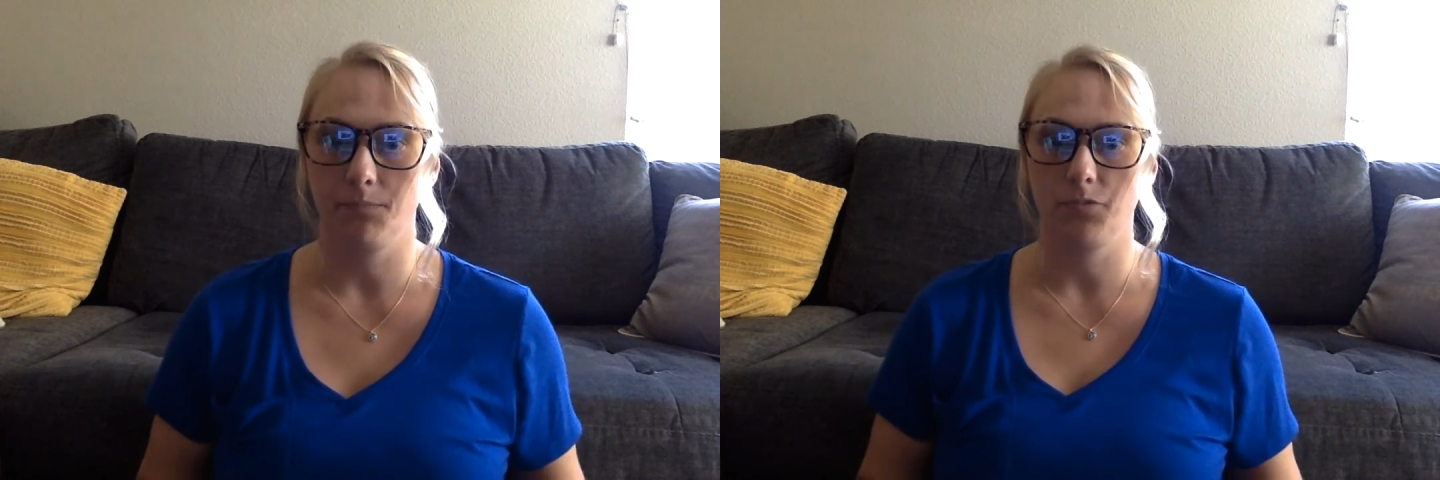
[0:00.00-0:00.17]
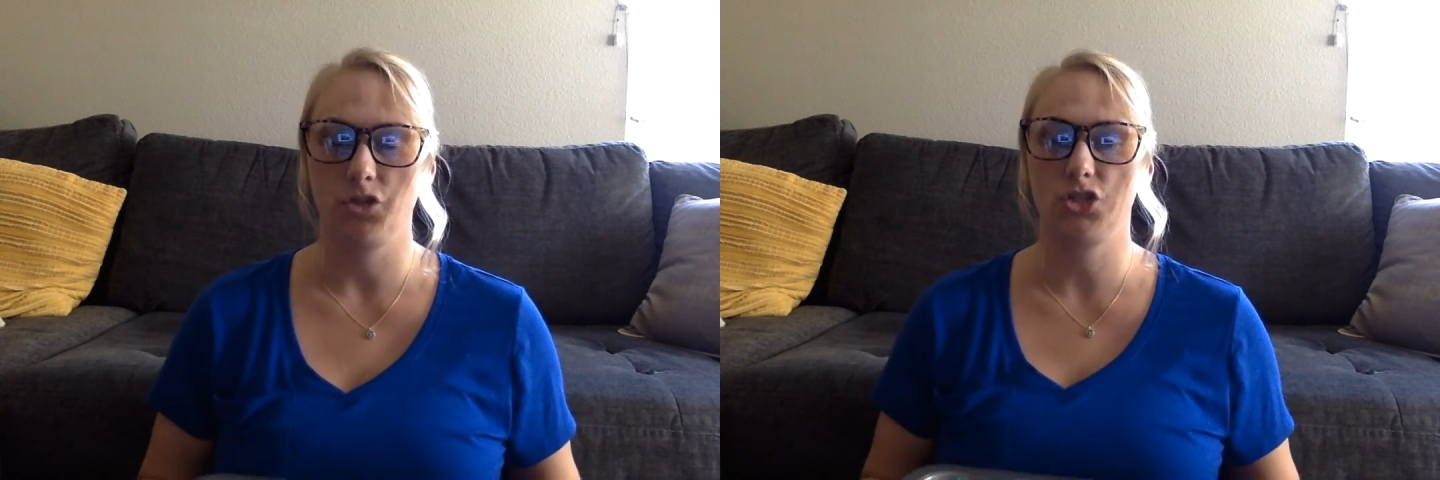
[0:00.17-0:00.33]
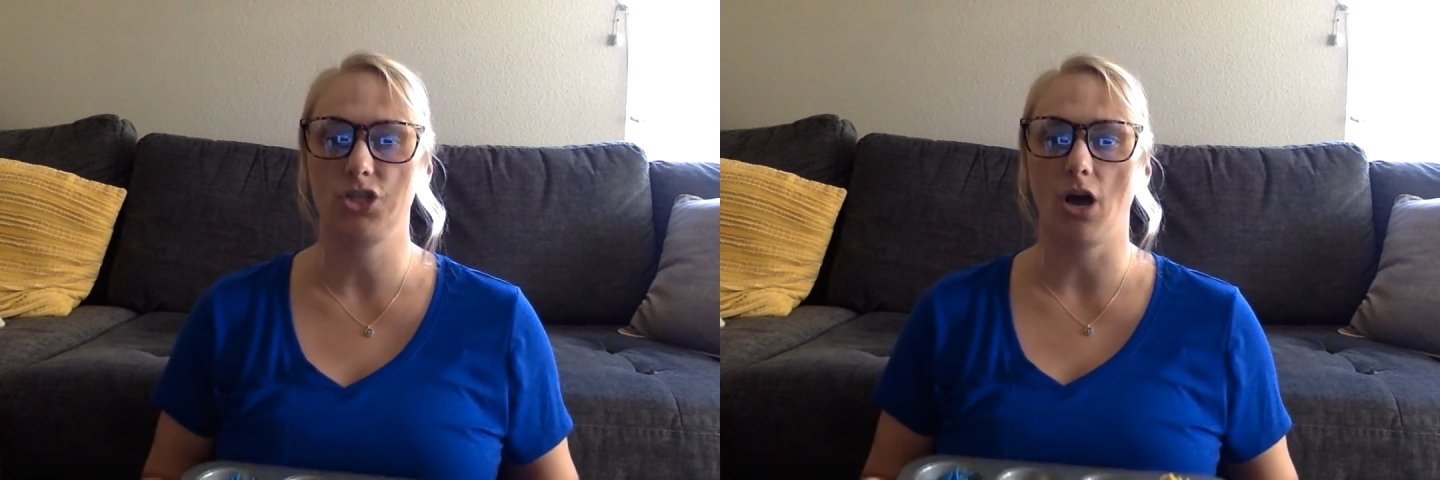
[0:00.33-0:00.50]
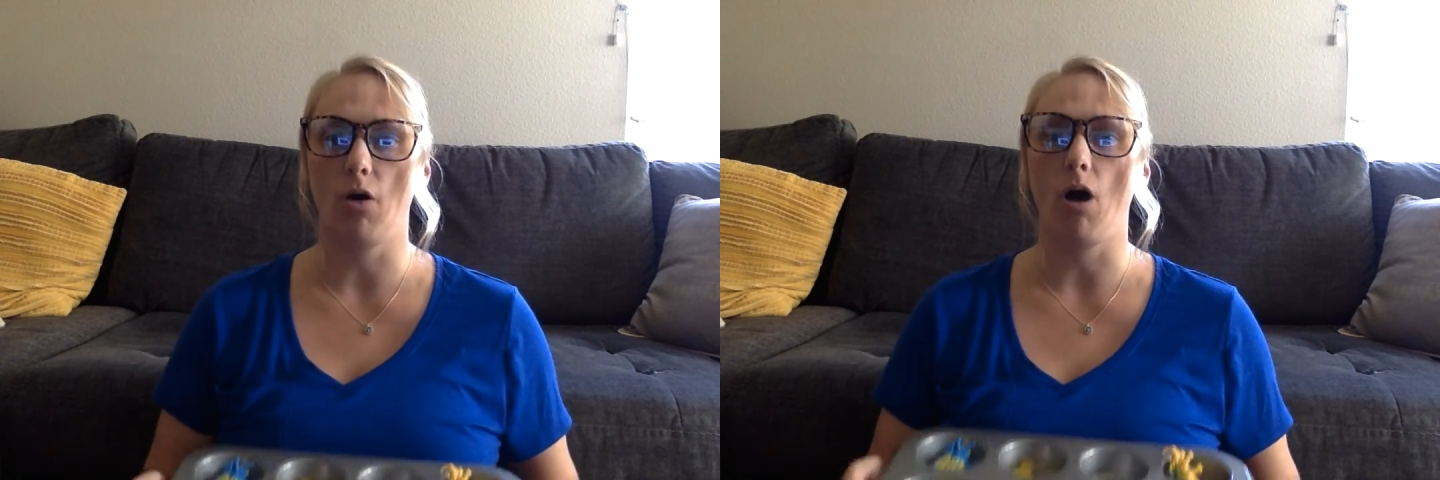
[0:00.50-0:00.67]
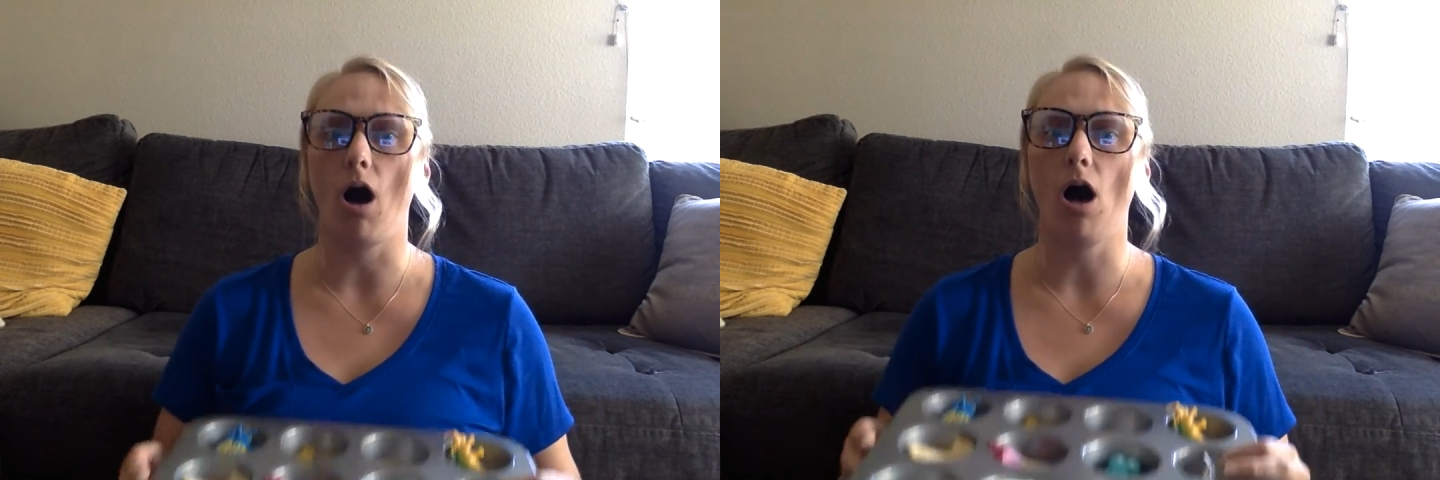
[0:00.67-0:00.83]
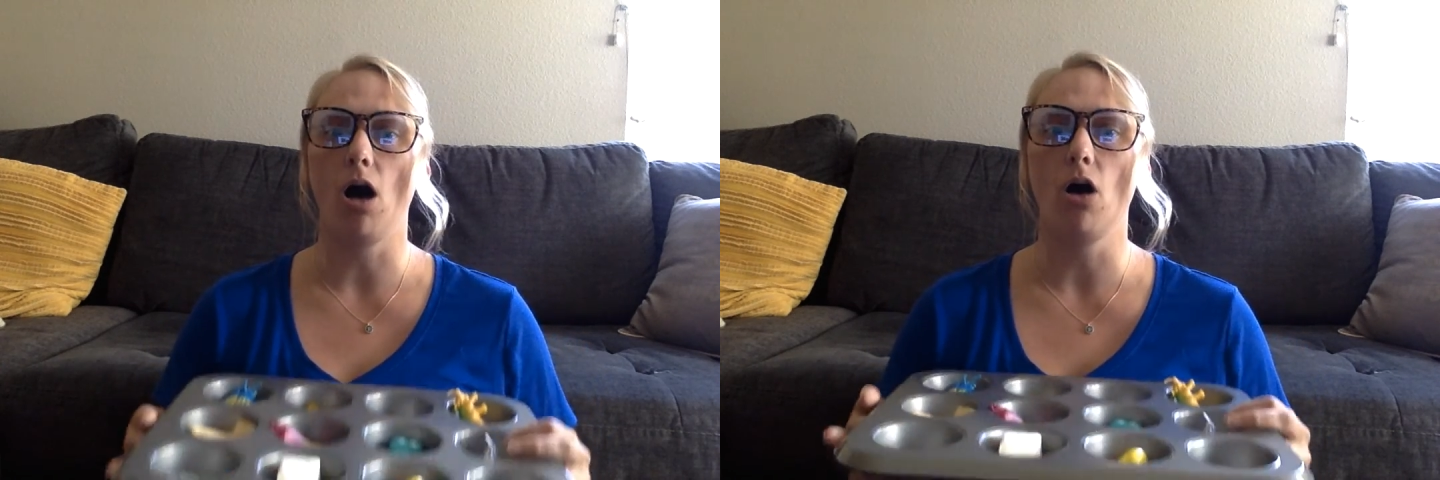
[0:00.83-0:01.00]
So,
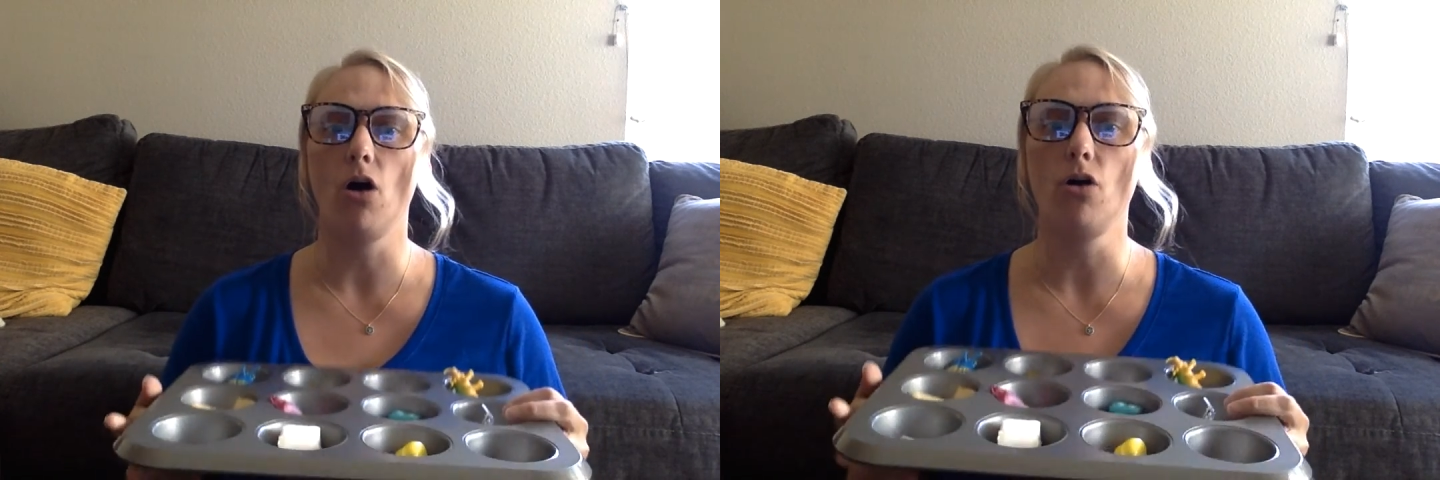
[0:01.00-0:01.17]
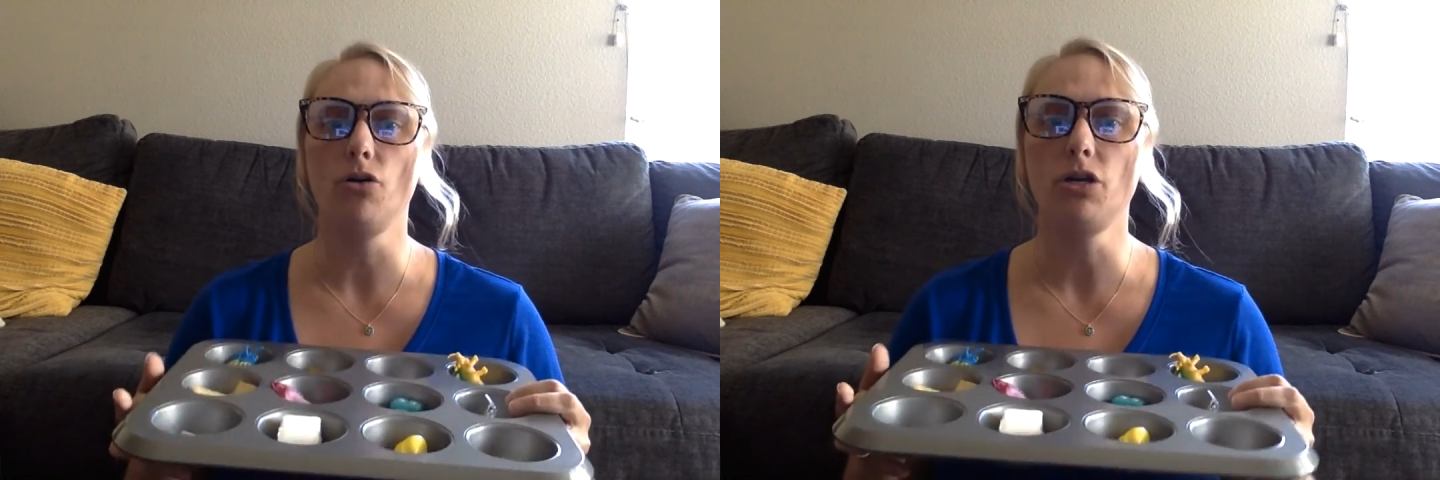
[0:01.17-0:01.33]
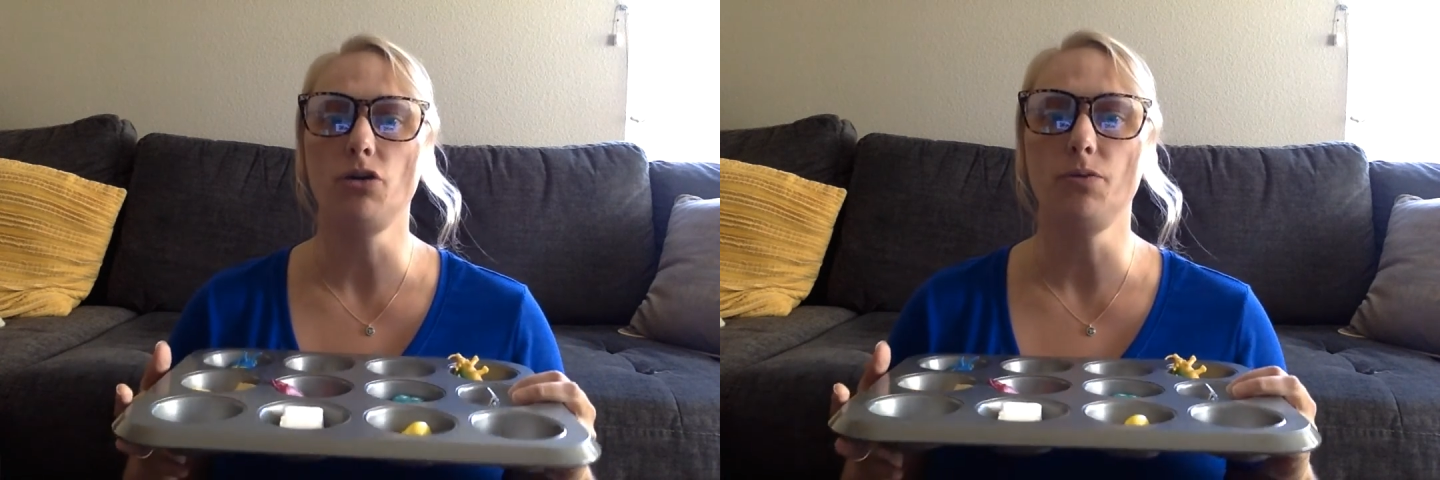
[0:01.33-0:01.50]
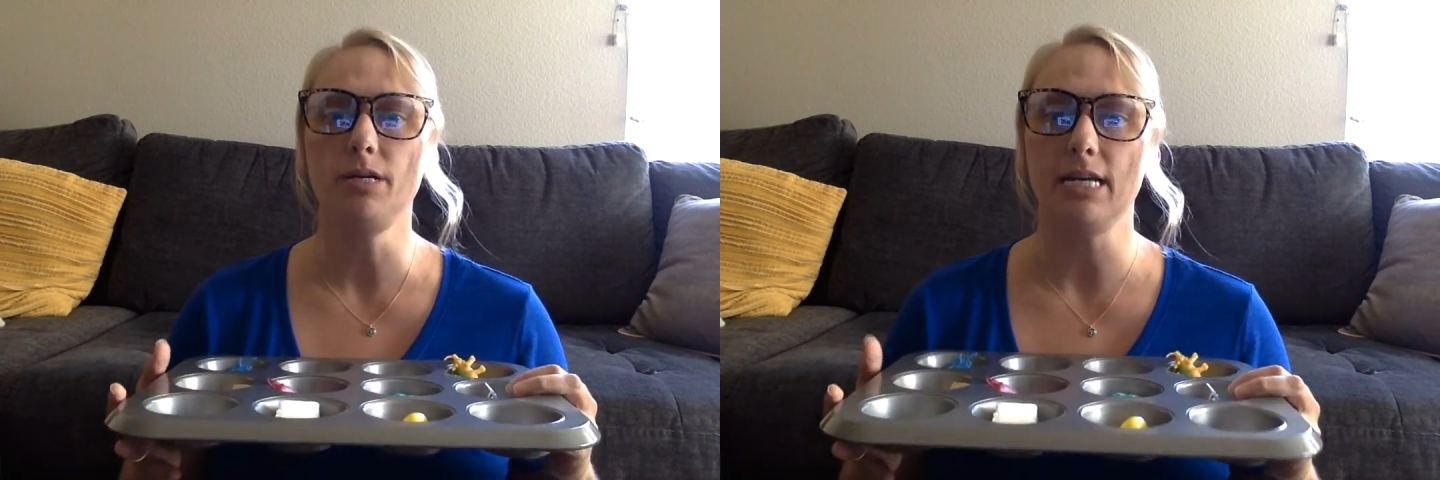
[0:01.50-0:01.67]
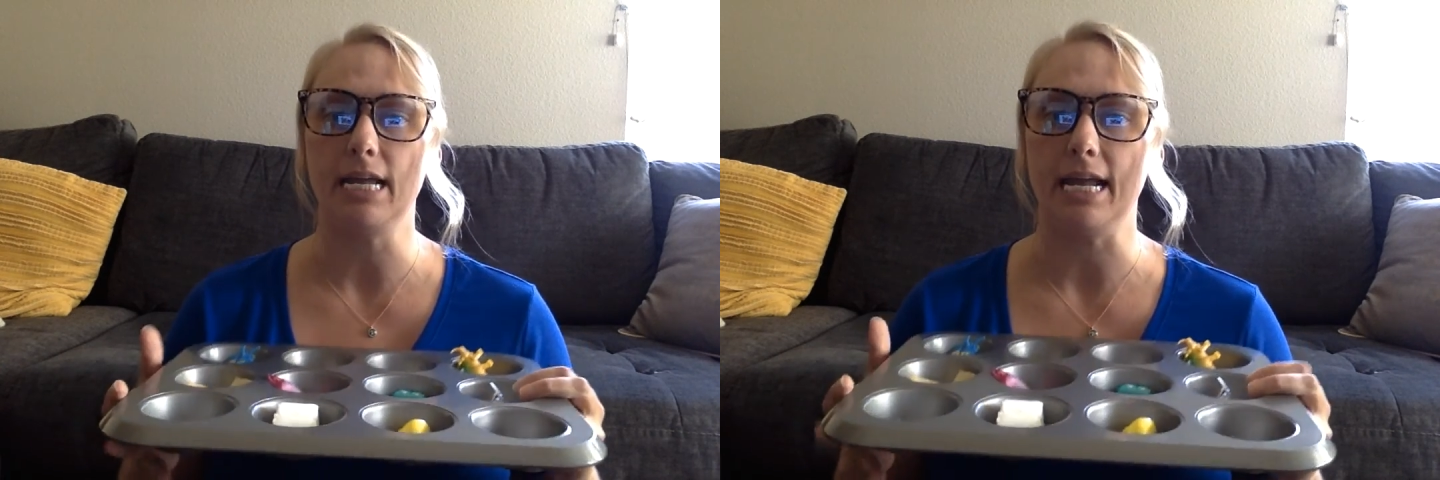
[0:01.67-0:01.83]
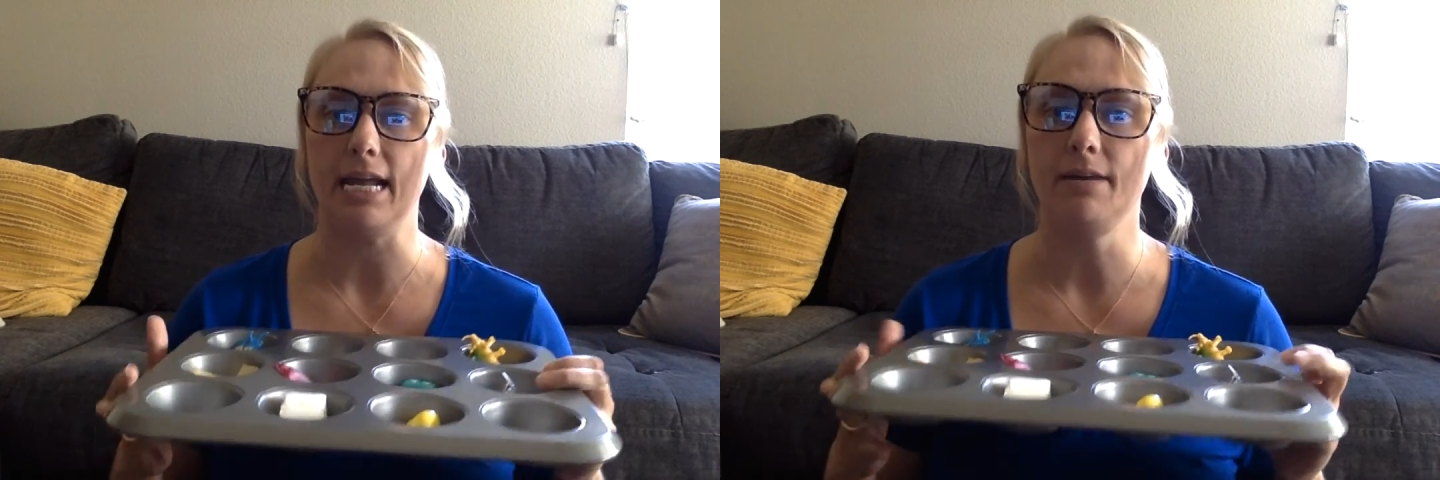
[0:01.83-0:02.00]
all you would
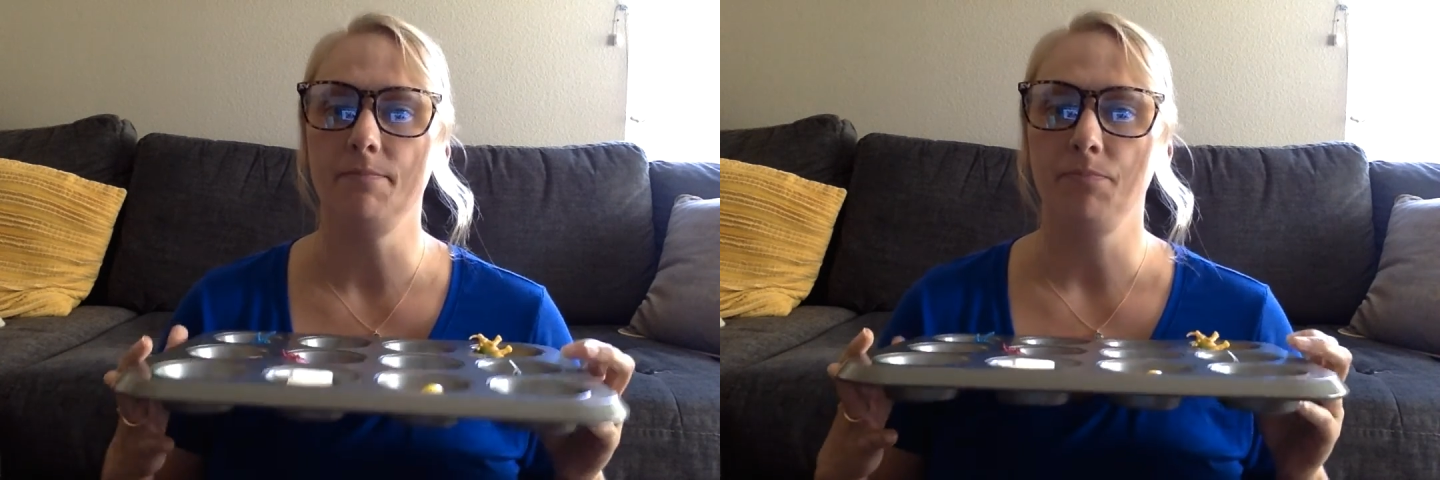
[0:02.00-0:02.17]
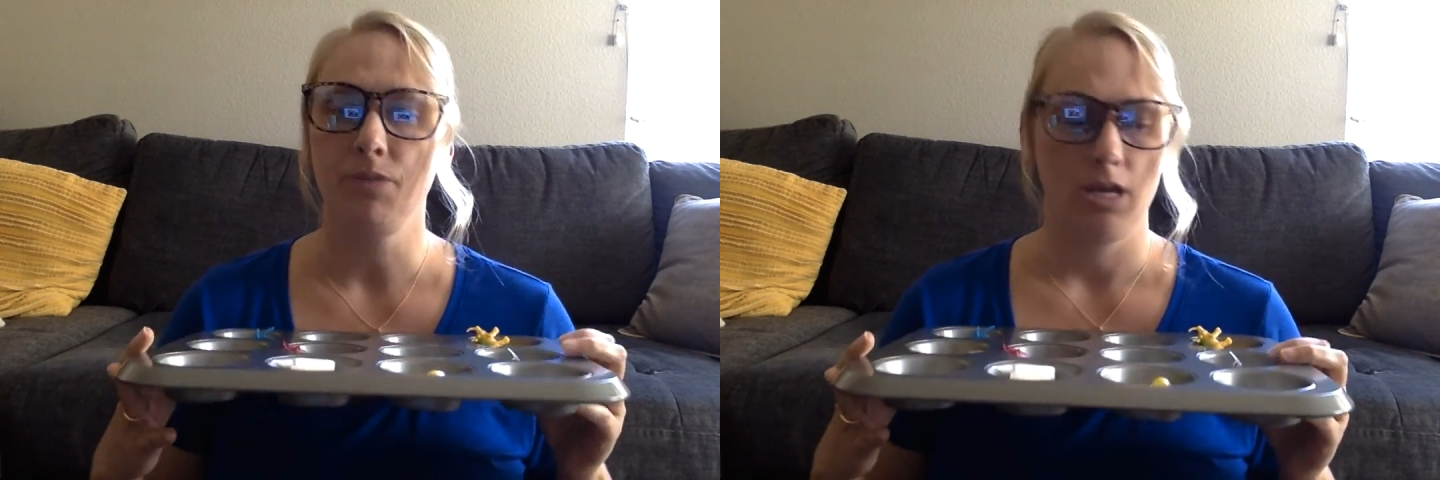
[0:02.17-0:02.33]
need,